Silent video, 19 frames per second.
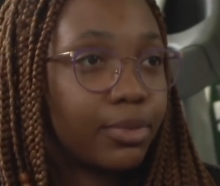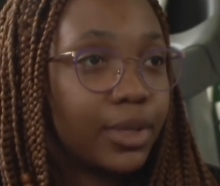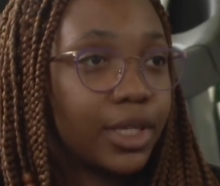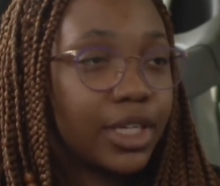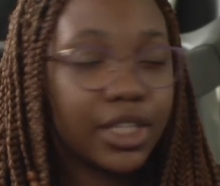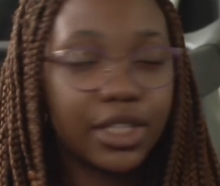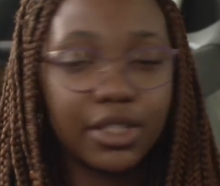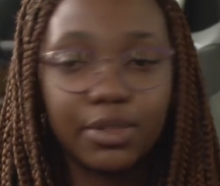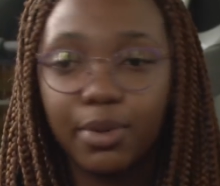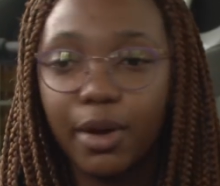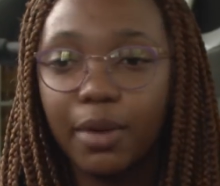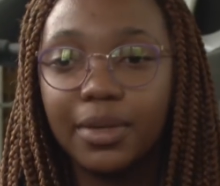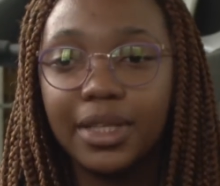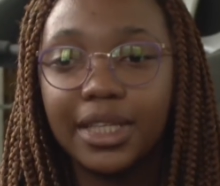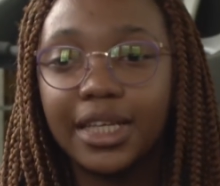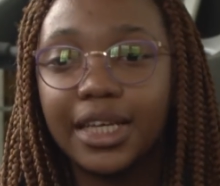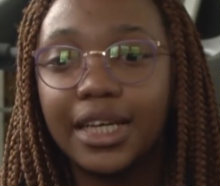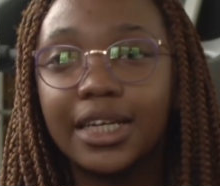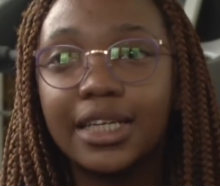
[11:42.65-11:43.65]
because
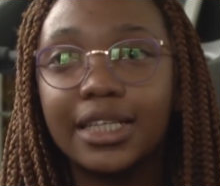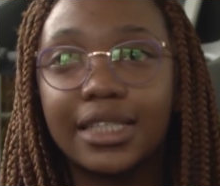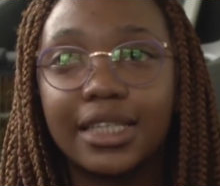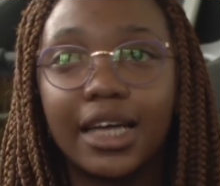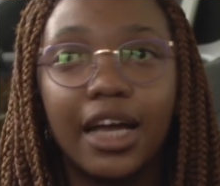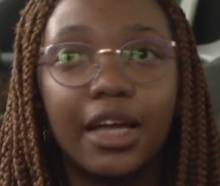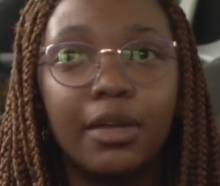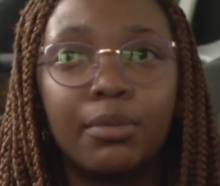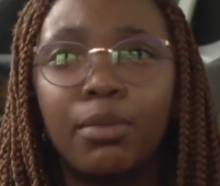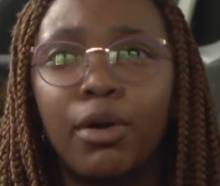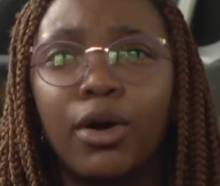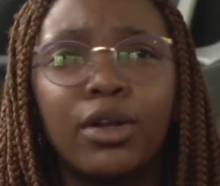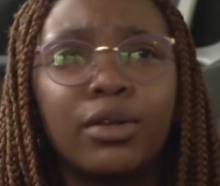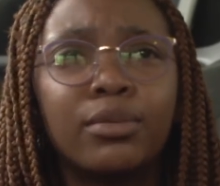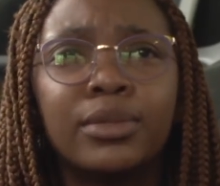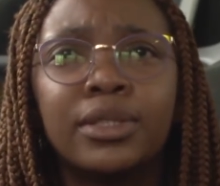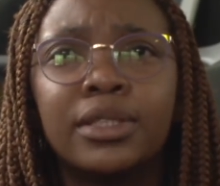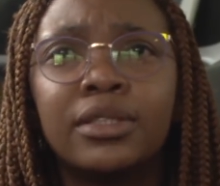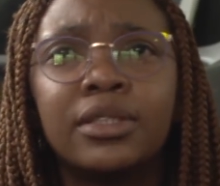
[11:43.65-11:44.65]
probably the youngest guy in
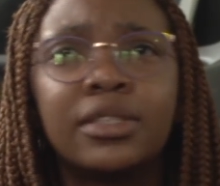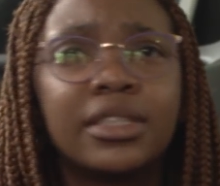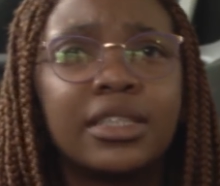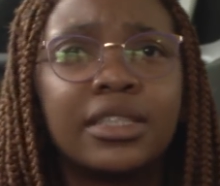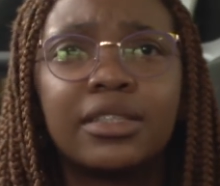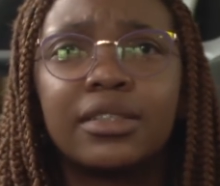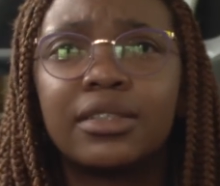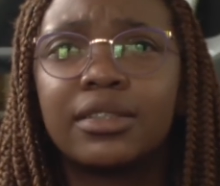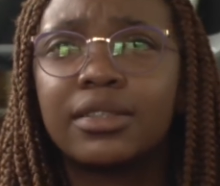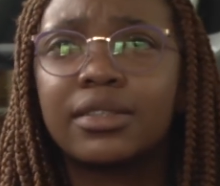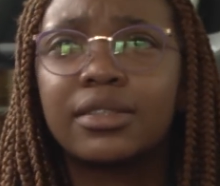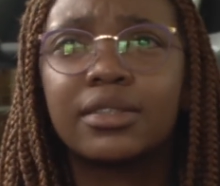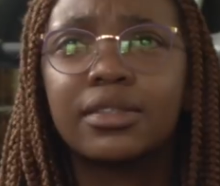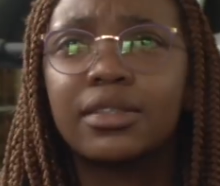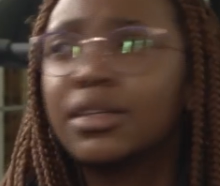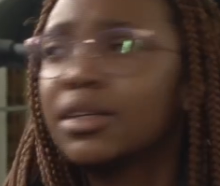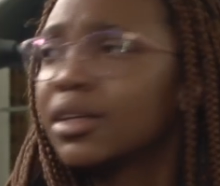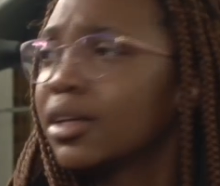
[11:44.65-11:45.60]
parliament is...